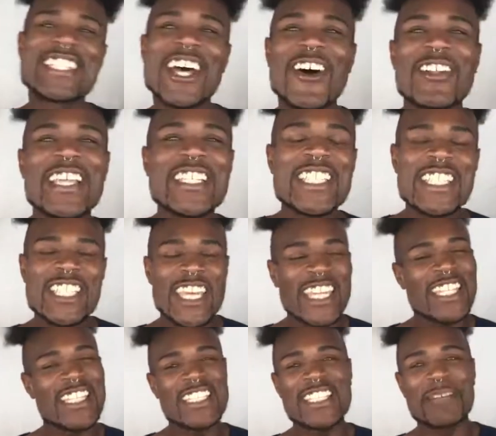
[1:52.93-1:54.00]
so let's just get
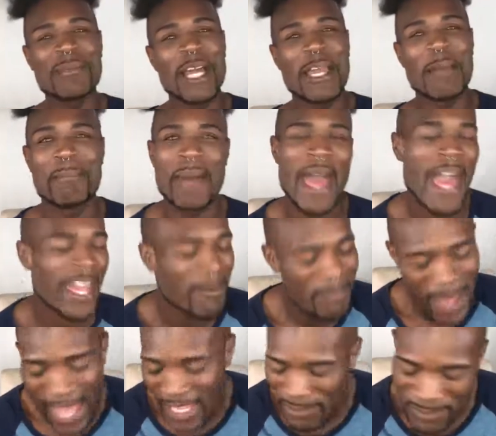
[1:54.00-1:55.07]
into some
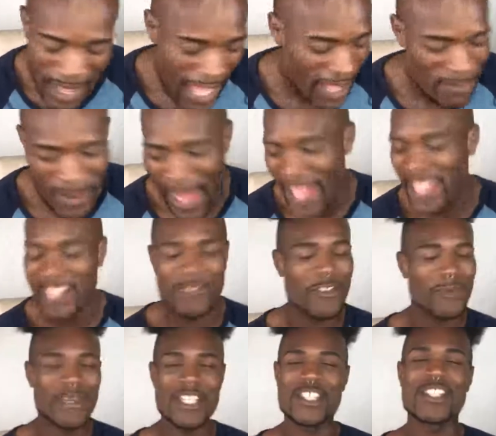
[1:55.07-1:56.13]
back
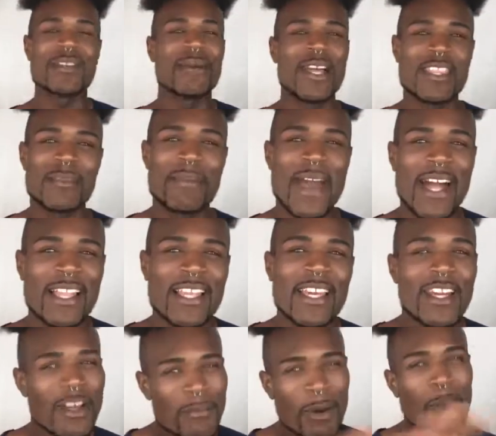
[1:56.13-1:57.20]
information about the palette.
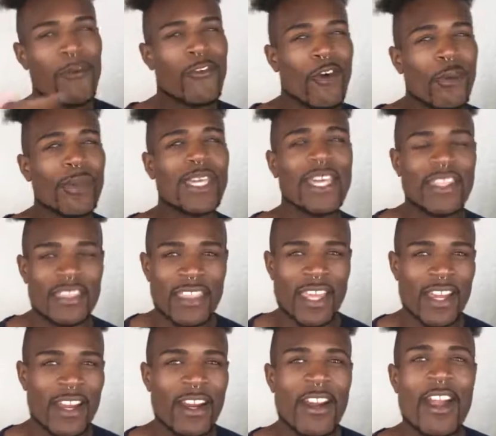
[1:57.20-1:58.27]
But before we get
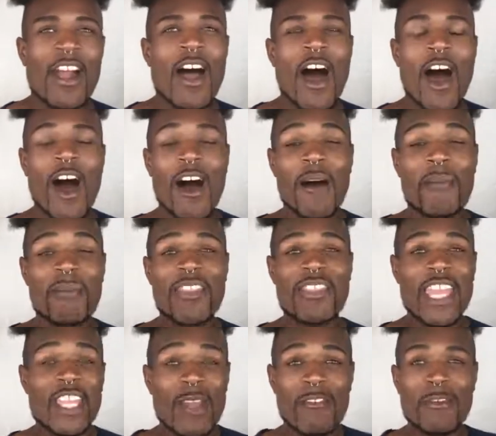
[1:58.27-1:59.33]
there,
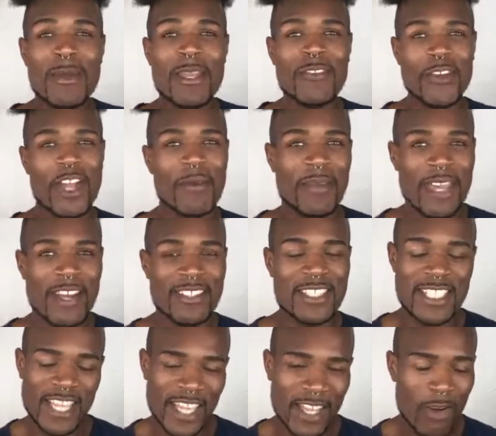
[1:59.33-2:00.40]
thank you everybody for coming out
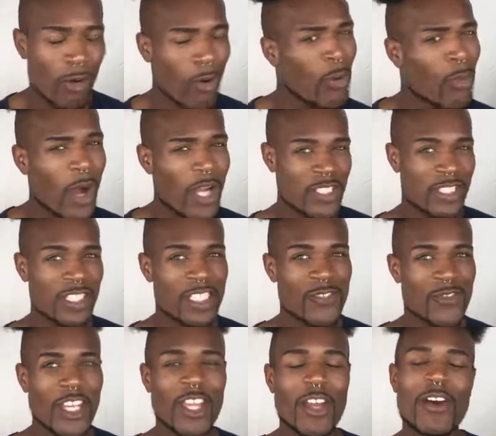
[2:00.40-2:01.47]
today or watching this
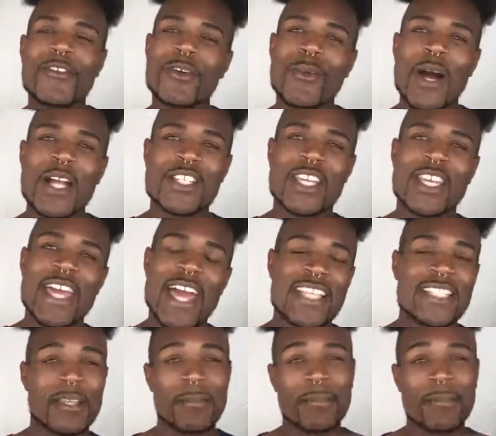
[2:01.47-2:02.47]
video if you're watching it as a